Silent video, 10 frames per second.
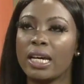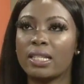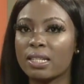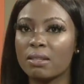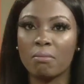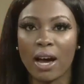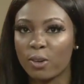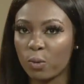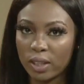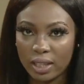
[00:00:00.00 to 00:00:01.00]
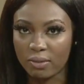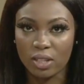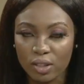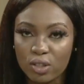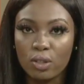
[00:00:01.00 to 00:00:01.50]
It doesn't matter what
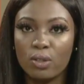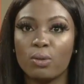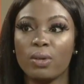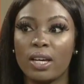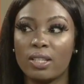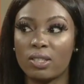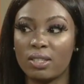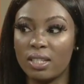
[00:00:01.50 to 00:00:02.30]
they've done to you. It